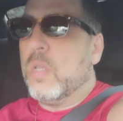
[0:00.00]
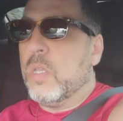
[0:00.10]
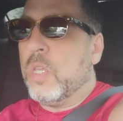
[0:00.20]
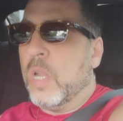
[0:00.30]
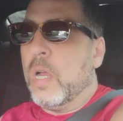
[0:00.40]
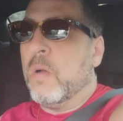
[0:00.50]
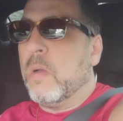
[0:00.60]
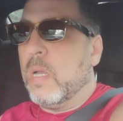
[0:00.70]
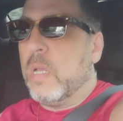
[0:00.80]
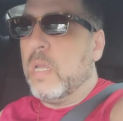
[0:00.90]
you know,
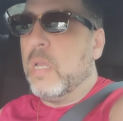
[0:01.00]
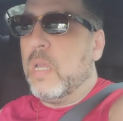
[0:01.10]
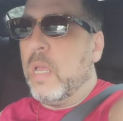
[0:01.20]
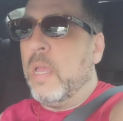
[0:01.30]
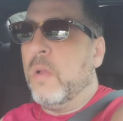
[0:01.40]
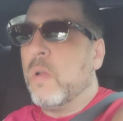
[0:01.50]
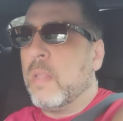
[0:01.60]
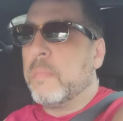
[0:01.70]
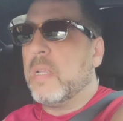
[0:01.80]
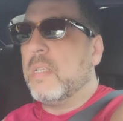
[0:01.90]
and
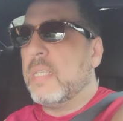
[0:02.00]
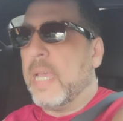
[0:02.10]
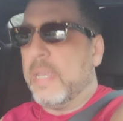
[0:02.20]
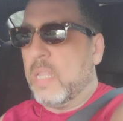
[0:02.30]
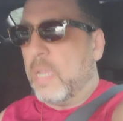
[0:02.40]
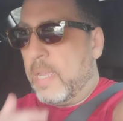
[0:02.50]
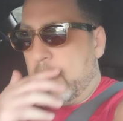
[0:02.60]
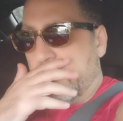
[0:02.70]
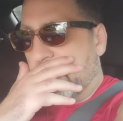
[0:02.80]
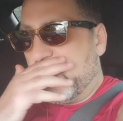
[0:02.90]
all I'm gonna say,
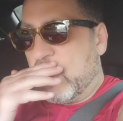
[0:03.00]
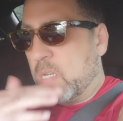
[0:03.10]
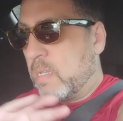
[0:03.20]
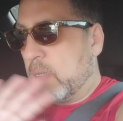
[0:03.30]
and look,